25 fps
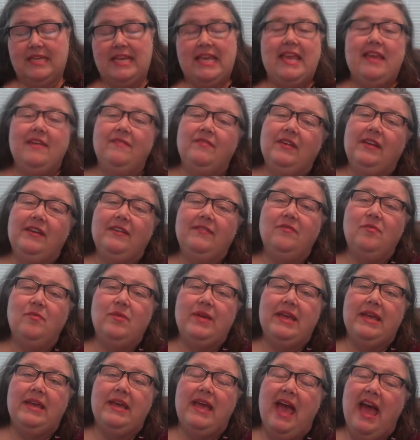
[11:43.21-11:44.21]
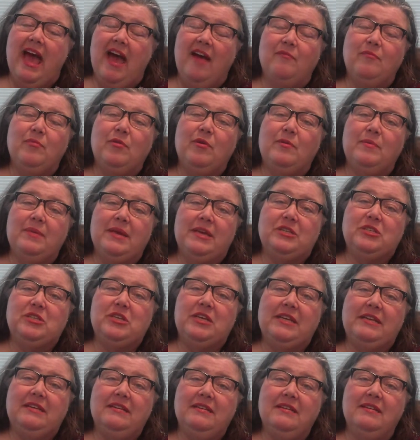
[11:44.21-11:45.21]
Even if we have
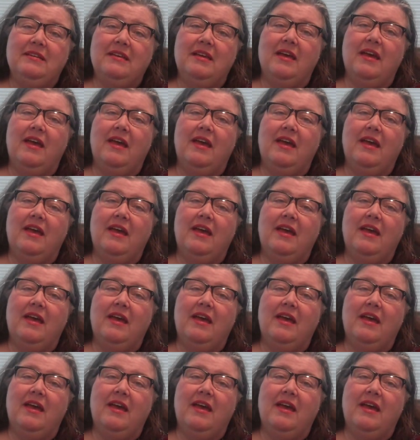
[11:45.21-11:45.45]
permission,